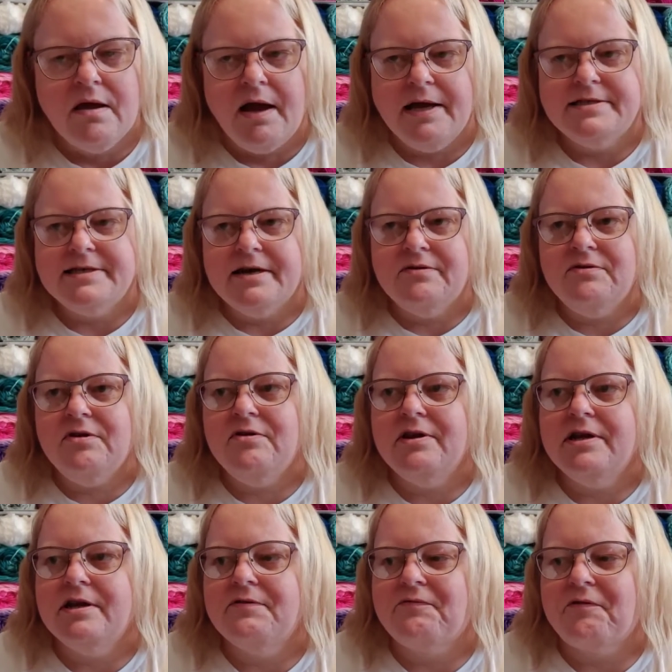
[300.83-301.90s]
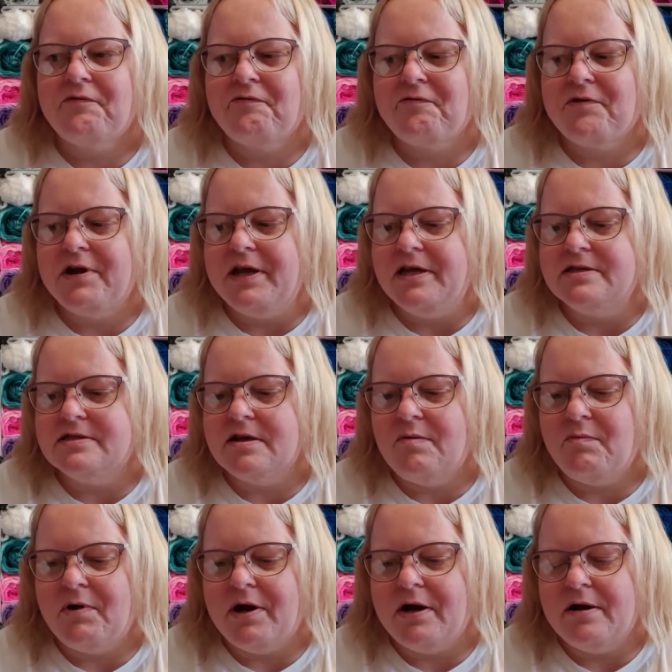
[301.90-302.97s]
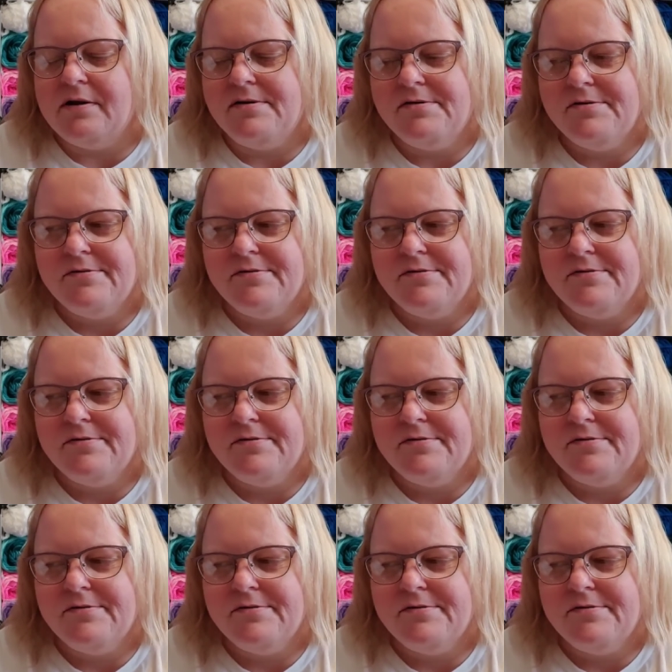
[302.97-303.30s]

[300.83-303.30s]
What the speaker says: downloaded it for free somewhere.